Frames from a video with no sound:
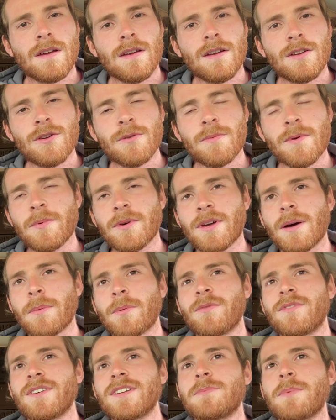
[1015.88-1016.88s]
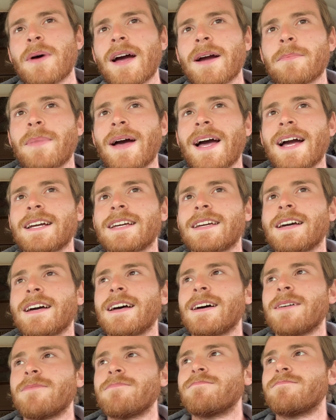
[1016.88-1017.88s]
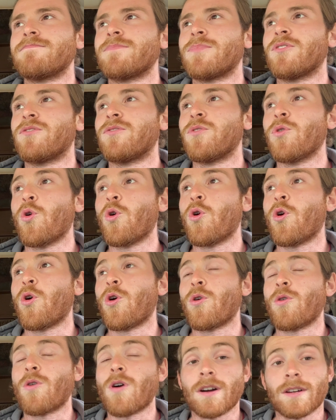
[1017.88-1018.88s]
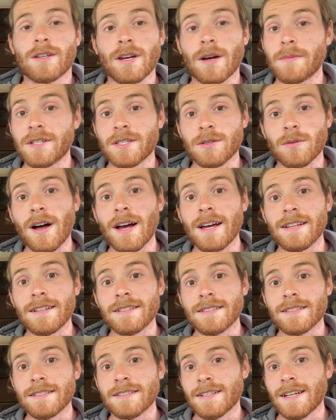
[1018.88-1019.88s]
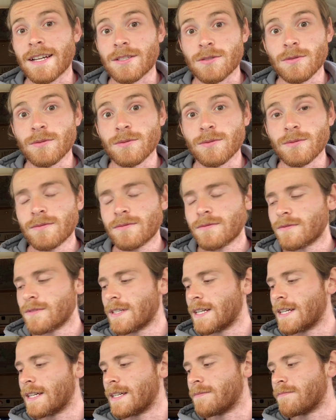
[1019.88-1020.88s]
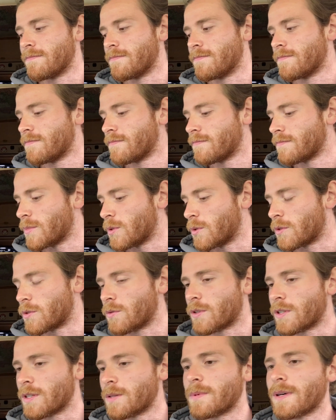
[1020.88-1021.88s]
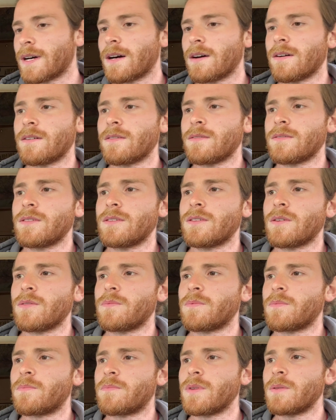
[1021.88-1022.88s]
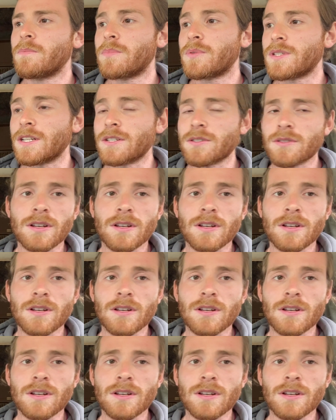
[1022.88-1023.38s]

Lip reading: You remember a couple of vids back before coming to Ireland at all, we were talking about, potential